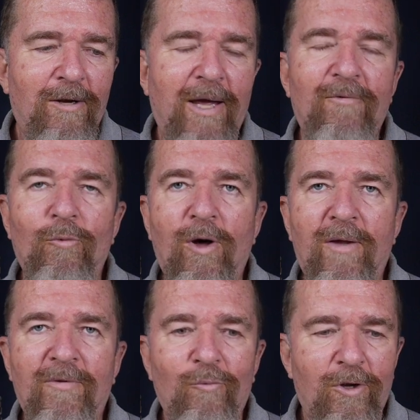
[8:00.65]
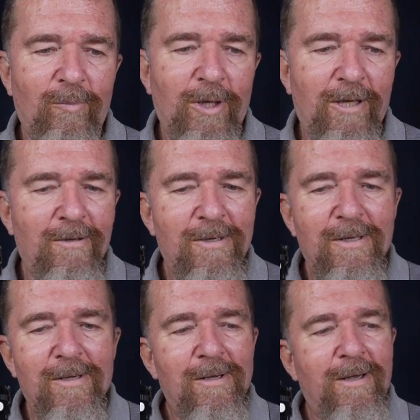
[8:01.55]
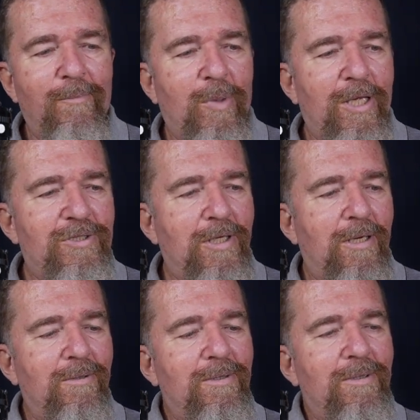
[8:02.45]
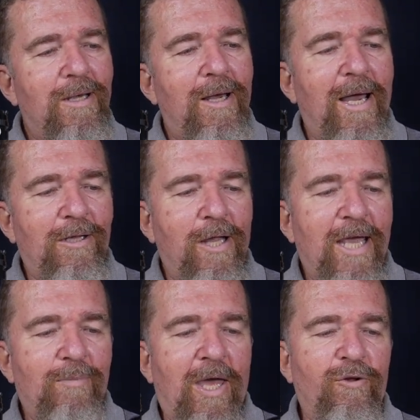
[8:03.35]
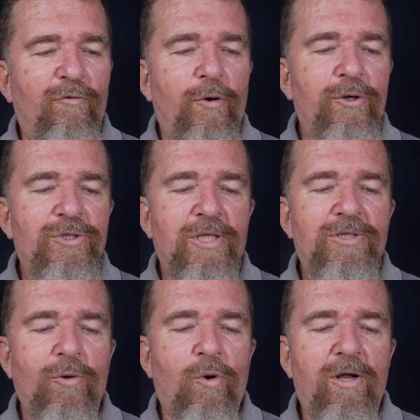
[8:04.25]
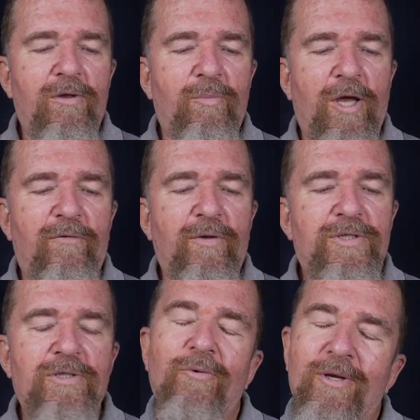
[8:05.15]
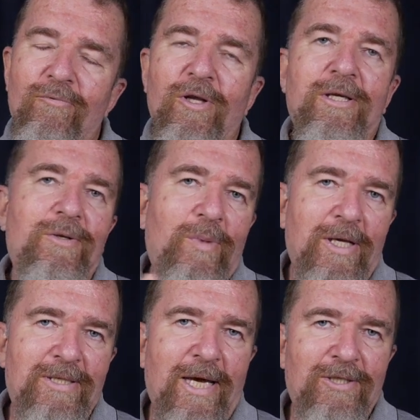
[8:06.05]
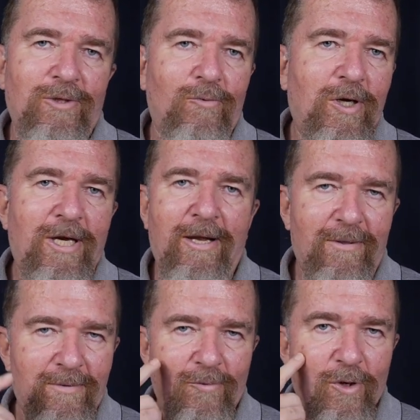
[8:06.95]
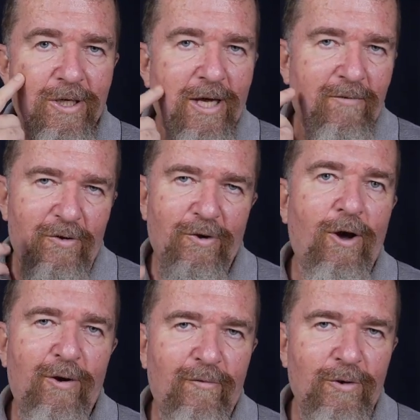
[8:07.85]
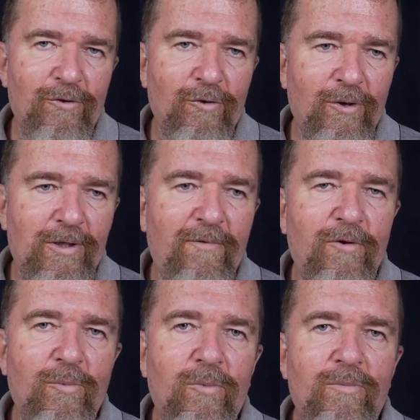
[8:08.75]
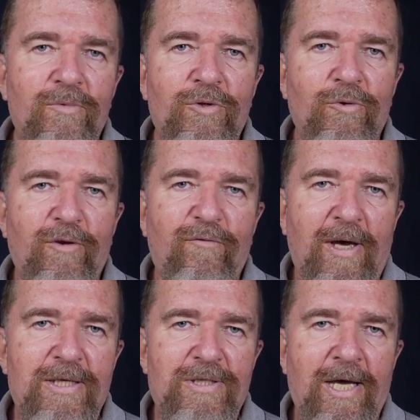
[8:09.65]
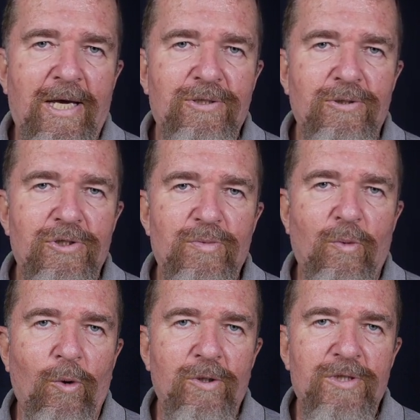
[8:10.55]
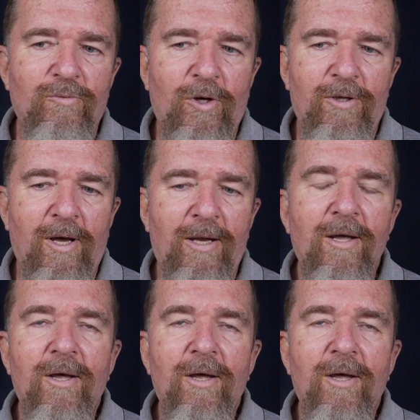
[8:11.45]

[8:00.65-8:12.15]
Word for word: it, every one of them would have been. But uh, I like manual focusing. So one of the benefits, so it really depends actually on what kind of what kind of photography you're doing. If you're doing fast action sports and whatnot,